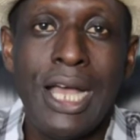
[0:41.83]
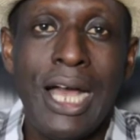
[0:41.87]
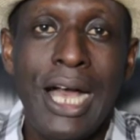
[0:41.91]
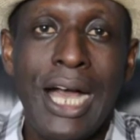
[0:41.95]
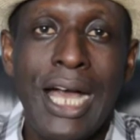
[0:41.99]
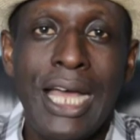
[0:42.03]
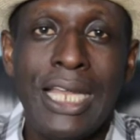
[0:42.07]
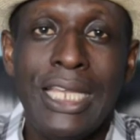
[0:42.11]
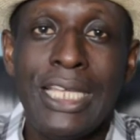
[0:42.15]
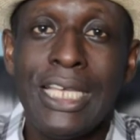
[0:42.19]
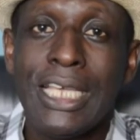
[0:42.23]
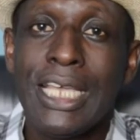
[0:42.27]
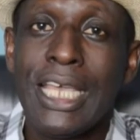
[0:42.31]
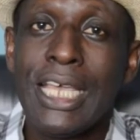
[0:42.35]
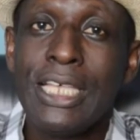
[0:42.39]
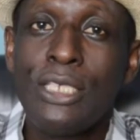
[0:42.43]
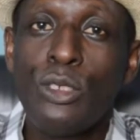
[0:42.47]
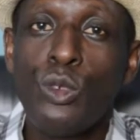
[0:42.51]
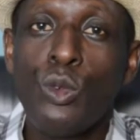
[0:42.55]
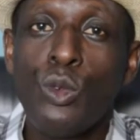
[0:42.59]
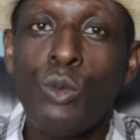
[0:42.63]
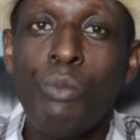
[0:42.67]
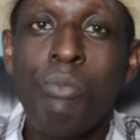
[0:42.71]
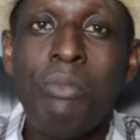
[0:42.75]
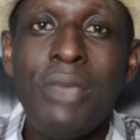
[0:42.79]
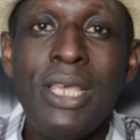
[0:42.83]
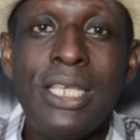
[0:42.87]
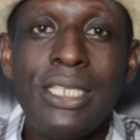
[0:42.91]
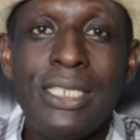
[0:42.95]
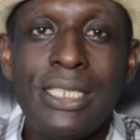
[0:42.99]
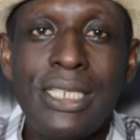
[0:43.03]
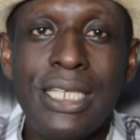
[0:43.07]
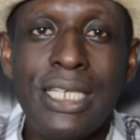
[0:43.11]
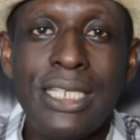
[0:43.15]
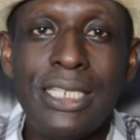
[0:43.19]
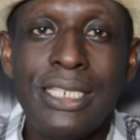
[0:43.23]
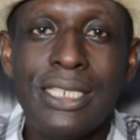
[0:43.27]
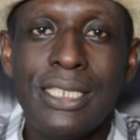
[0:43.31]
And in case you
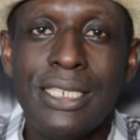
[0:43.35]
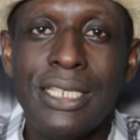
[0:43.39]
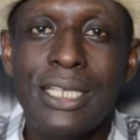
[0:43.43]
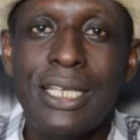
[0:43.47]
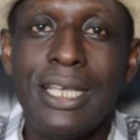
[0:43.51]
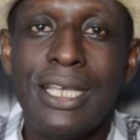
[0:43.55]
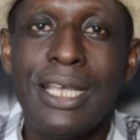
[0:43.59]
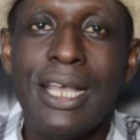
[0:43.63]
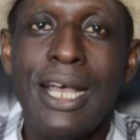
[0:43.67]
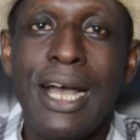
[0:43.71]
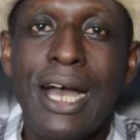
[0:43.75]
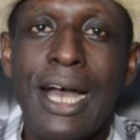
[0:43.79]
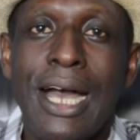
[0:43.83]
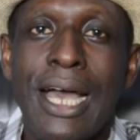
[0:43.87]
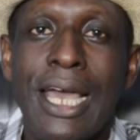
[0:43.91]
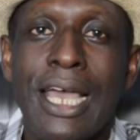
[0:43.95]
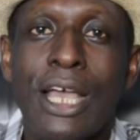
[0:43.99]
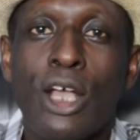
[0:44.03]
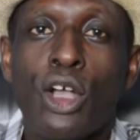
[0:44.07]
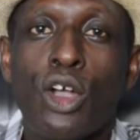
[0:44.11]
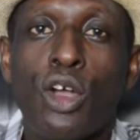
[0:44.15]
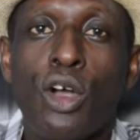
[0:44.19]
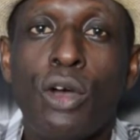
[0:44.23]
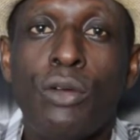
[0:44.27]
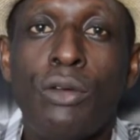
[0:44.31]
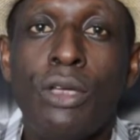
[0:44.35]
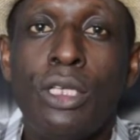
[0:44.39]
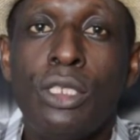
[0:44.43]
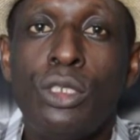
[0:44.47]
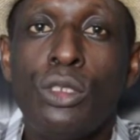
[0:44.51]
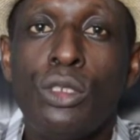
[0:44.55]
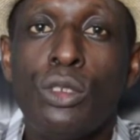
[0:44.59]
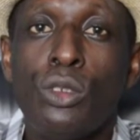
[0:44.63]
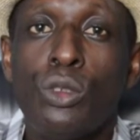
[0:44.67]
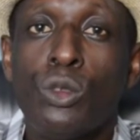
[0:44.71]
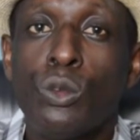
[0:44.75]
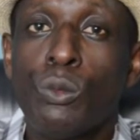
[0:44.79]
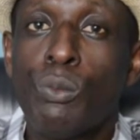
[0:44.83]
missed it, I encourage
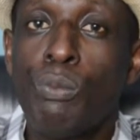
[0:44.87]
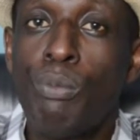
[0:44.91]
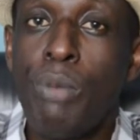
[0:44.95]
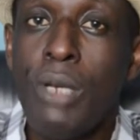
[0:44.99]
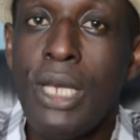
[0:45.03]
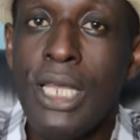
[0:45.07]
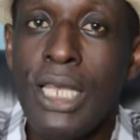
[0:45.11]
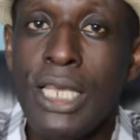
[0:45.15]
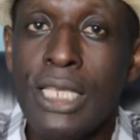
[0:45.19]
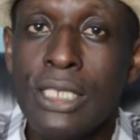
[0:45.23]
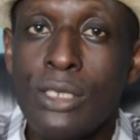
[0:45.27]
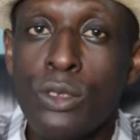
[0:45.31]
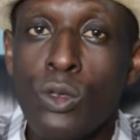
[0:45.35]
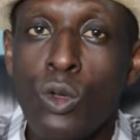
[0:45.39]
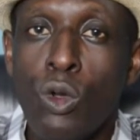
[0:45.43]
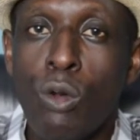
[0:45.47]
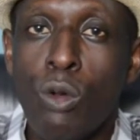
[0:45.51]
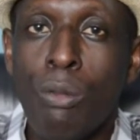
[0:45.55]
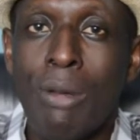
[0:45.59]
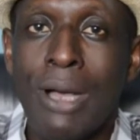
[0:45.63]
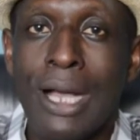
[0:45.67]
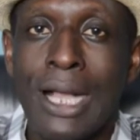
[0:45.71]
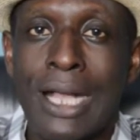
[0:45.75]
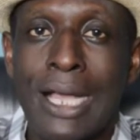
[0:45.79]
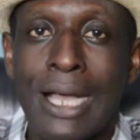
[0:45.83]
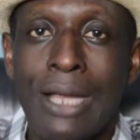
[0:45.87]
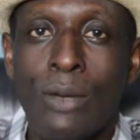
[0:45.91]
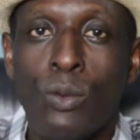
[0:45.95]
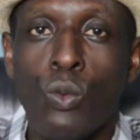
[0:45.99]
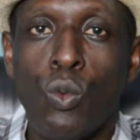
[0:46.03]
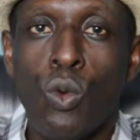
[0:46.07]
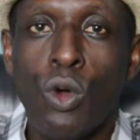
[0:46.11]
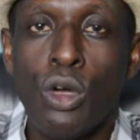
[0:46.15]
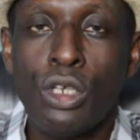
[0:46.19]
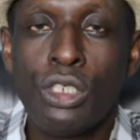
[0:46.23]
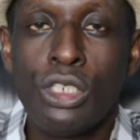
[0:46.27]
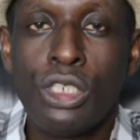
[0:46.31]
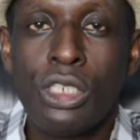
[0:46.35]
you to please go back and
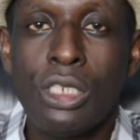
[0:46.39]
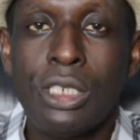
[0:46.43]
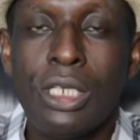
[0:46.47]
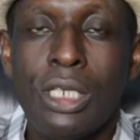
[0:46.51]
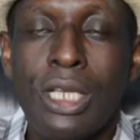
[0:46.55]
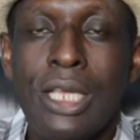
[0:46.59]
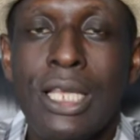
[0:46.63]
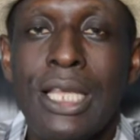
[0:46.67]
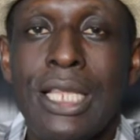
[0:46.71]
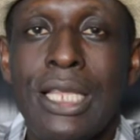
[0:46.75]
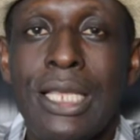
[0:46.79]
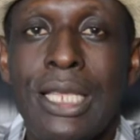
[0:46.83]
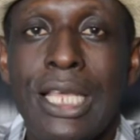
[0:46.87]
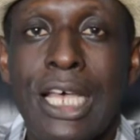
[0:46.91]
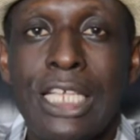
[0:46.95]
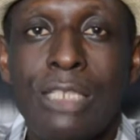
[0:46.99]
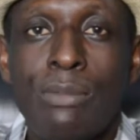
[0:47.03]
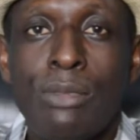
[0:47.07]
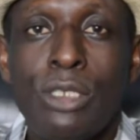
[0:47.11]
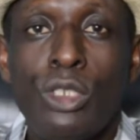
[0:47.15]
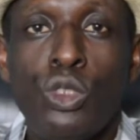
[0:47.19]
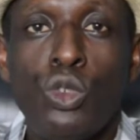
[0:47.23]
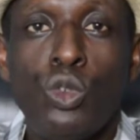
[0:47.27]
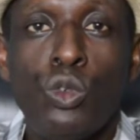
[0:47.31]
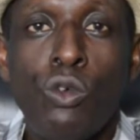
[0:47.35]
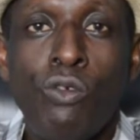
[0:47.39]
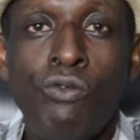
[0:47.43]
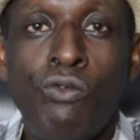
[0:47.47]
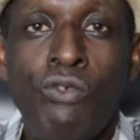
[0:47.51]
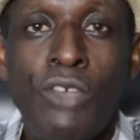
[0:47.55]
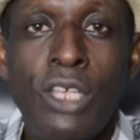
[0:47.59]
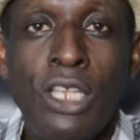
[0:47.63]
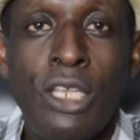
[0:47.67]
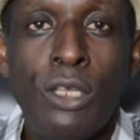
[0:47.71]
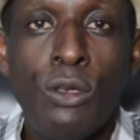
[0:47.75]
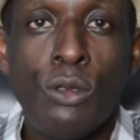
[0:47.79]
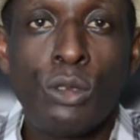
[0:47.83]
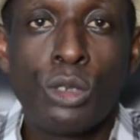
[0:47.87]
watch. There's been two
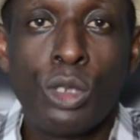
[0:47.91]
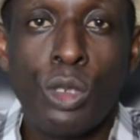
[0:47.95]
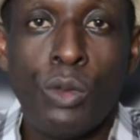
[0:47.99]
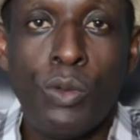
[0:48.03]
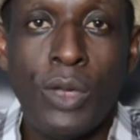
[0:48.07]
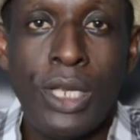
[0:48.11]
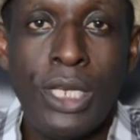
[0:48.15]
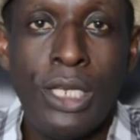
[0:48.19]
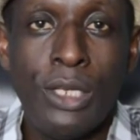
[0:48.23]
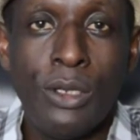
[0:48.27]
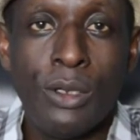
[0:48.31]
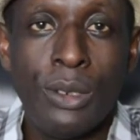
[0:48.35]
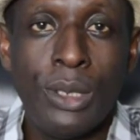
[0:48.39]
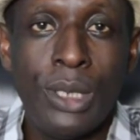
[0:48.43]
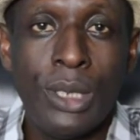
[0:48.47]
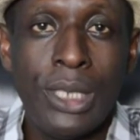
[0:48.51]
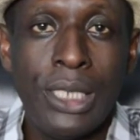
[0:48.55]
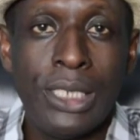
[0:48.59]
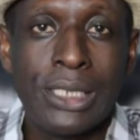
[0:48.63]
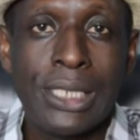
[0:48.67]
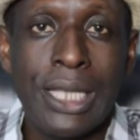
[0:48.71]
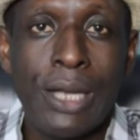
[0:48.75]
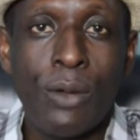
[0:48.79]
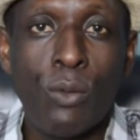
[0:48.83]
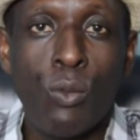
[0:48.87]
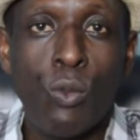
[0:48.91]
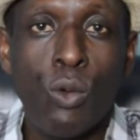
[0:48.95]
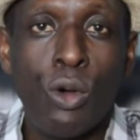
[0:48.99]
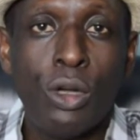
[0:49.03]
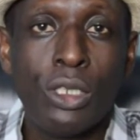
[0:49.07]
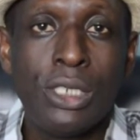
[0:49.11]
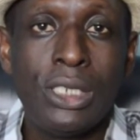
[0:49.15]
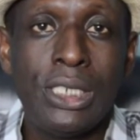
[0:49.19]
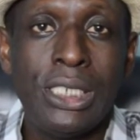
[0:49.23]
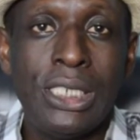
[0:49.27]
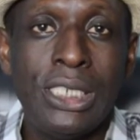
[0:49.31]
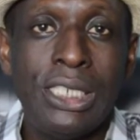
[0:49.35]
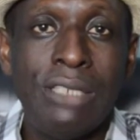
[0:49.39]
videos already on this. And
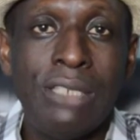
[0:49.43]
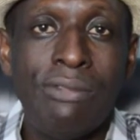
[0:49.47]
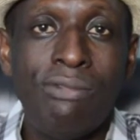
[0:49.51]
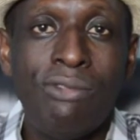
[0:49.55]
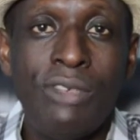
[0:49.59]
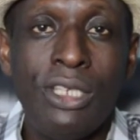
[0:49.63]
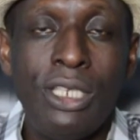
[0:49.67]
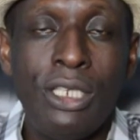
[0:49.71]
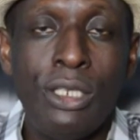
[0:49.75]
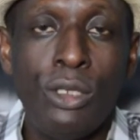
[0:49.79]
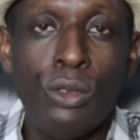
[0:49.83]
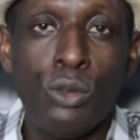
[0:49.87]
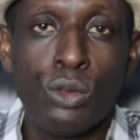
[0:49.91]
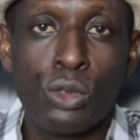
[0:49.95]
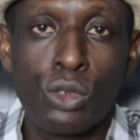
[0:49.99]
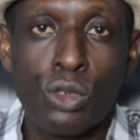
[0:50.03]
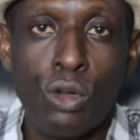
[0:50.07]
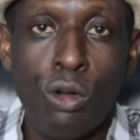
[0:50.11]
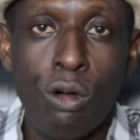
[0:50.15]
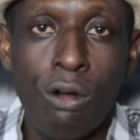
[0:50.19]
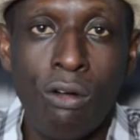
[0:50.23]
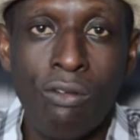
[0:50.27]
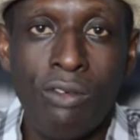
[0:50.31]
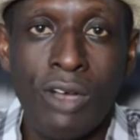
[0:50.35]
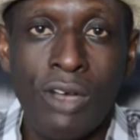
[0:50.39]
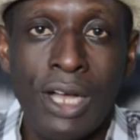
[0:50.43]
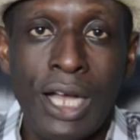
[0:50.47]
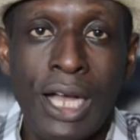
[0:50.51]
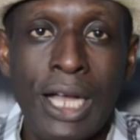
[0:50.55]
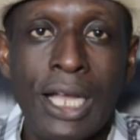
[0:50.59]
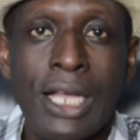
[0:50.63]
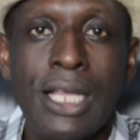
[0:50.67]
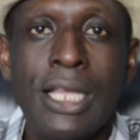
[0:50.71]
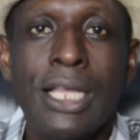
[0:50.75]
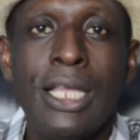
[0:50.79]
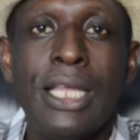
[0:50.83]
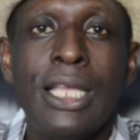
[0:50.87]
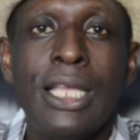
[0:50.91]
what did the videos cover?